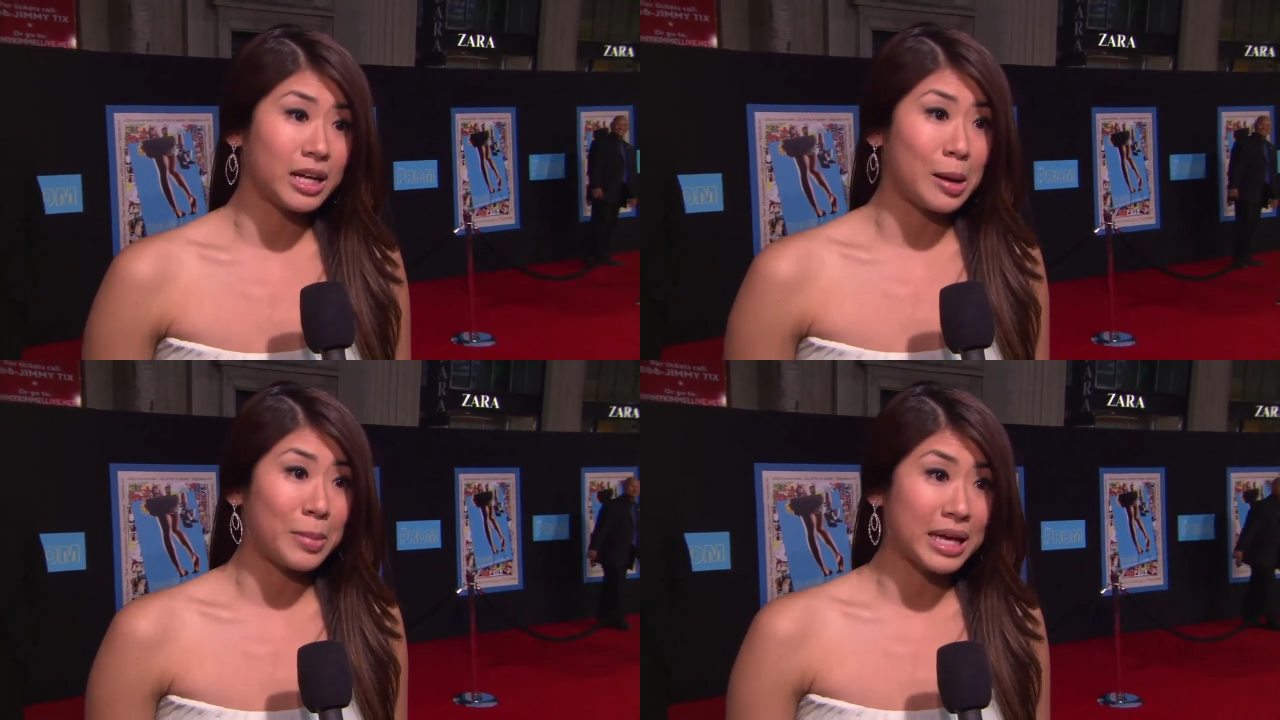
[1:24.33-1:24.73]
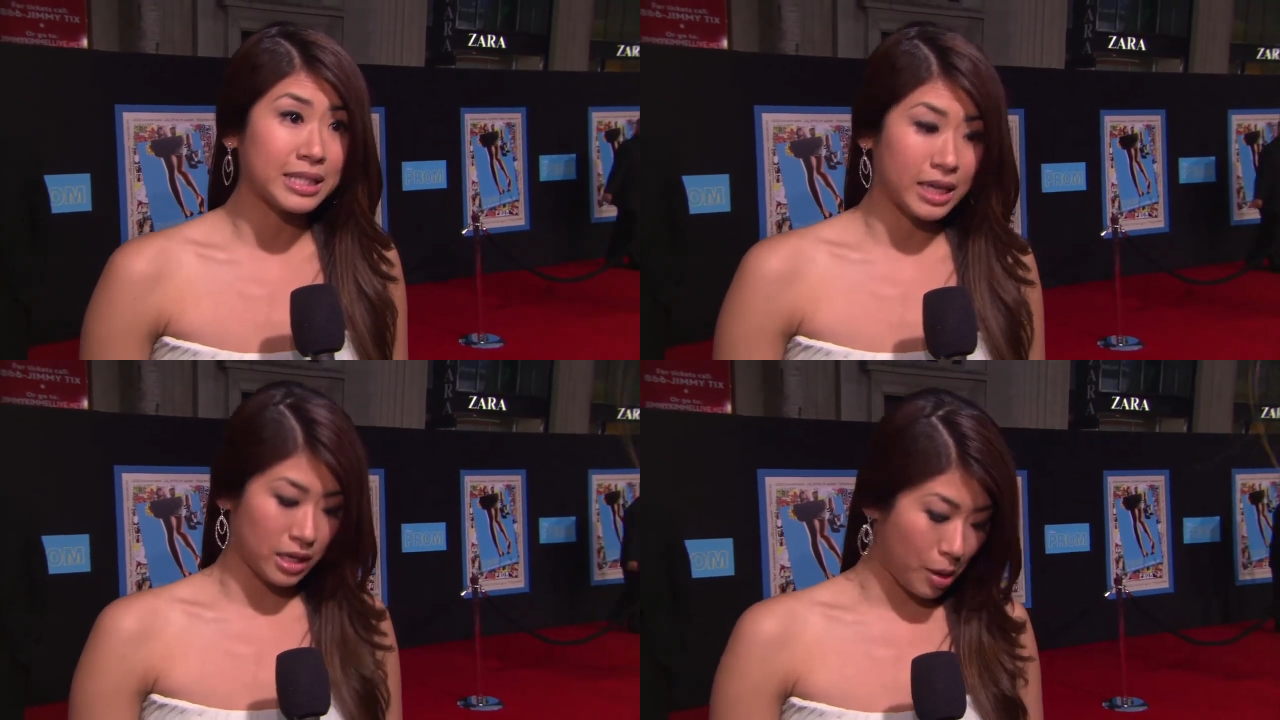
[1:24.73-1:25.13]
an
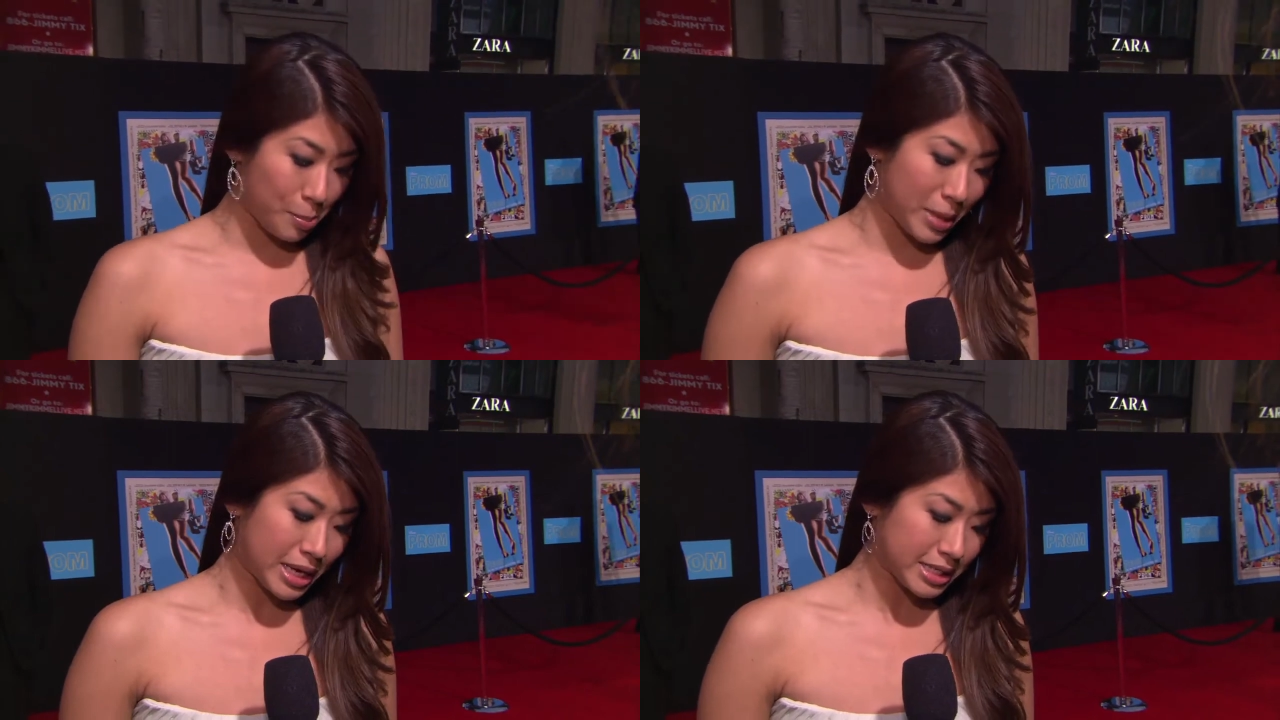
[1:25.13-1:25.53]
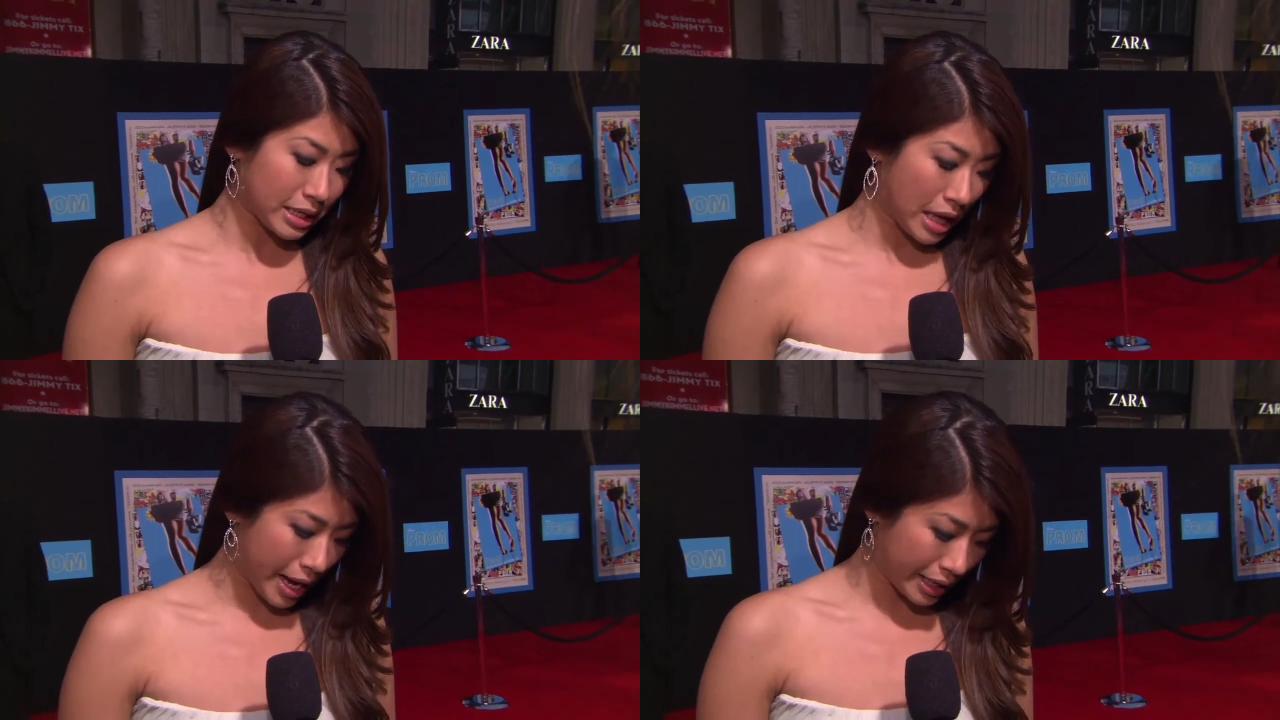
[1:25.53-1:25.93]
amazing,
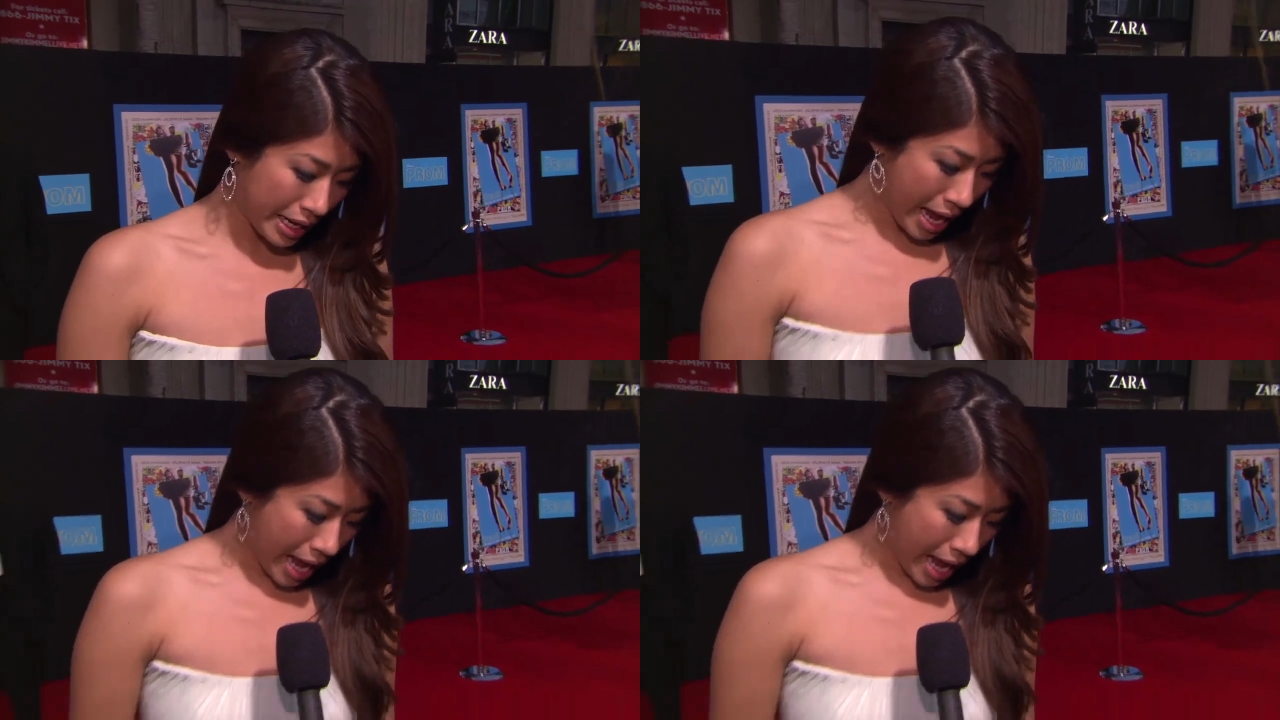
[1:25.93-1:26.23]
amazing line,